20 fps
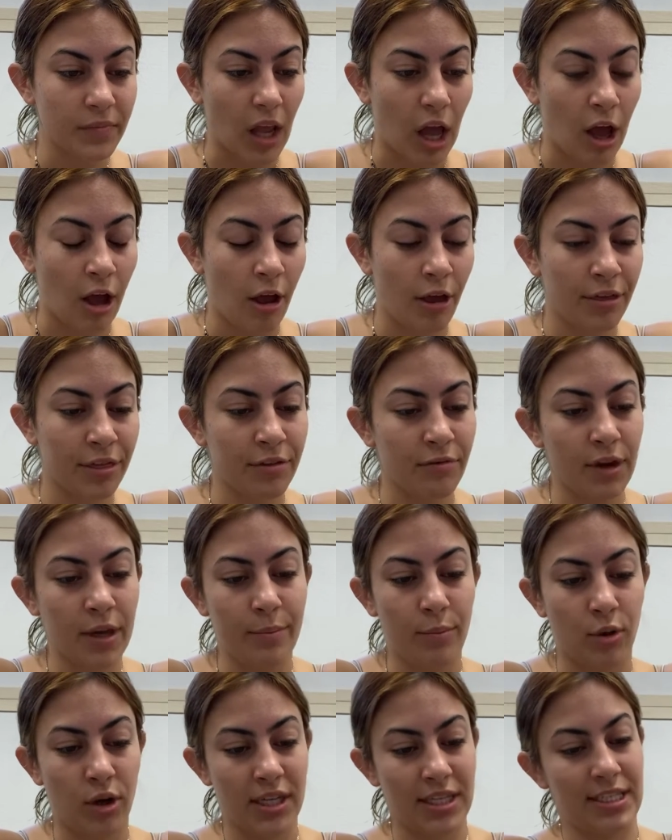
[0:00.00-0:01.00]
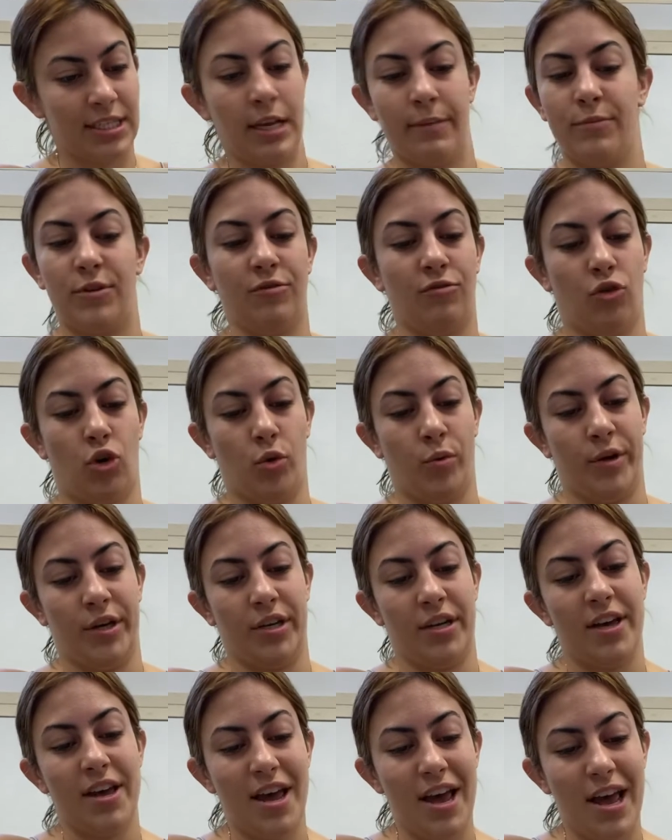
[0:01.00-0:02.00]
All three boys slumped
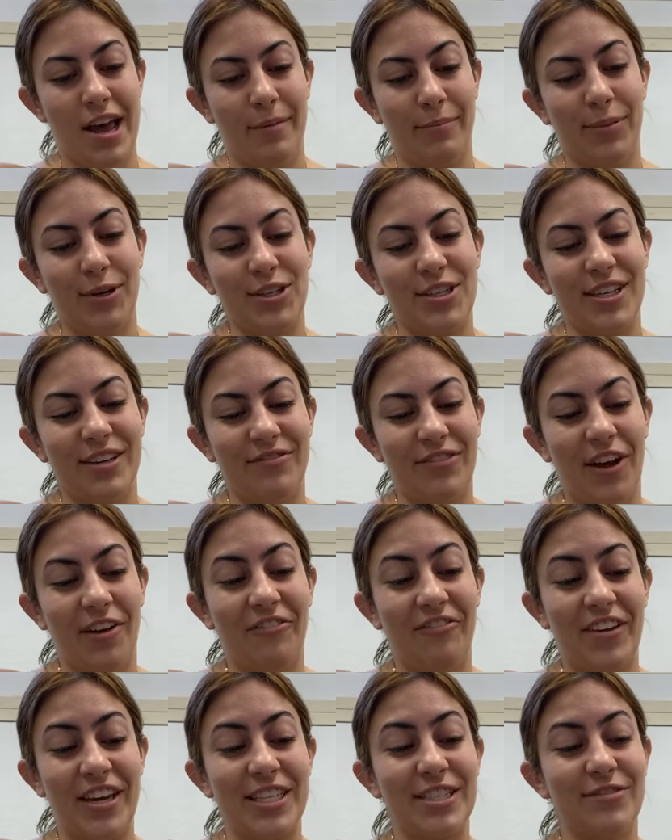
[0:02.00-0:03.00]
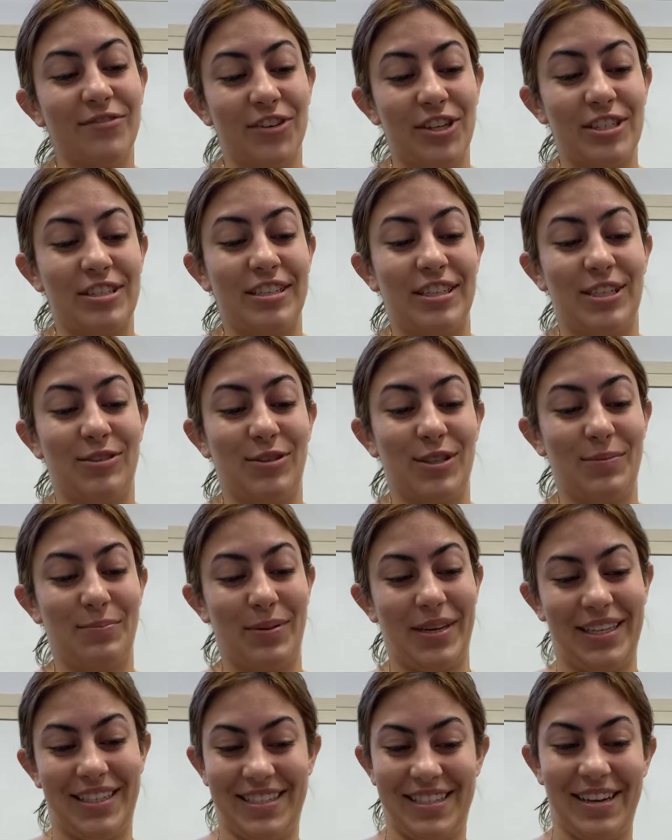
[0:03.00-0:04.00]
forward. Percy fell face first into his
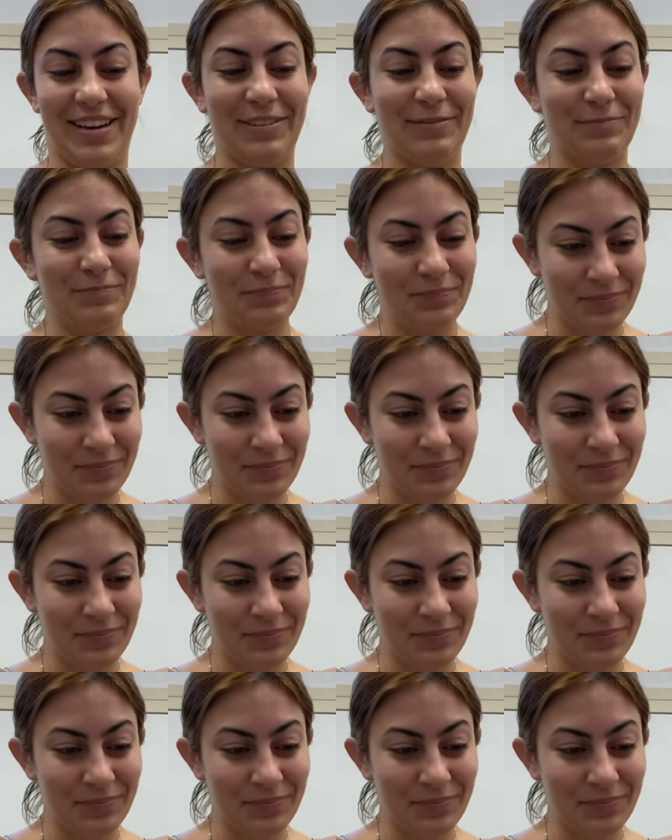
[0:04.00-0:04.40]
pizza.